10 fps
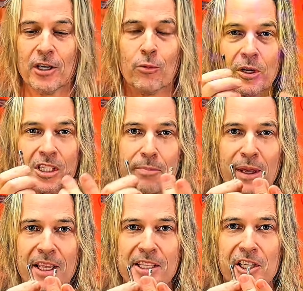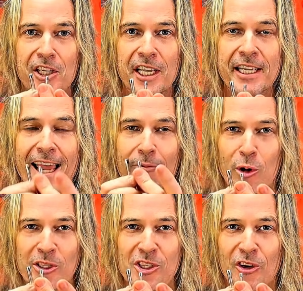what spares you need and
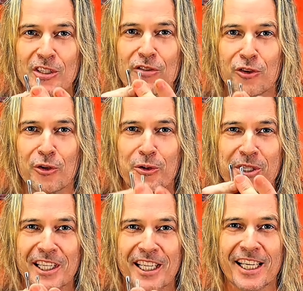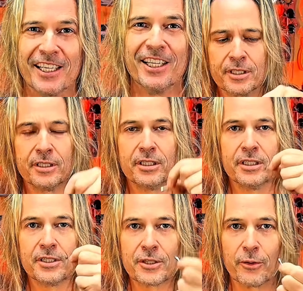what size fuse you need.
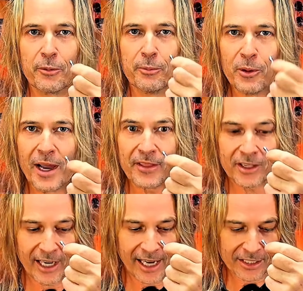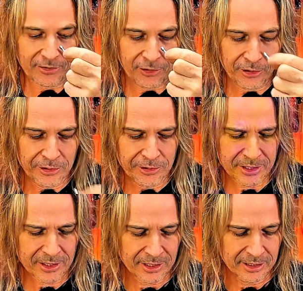So we'll pull out the glass fuse,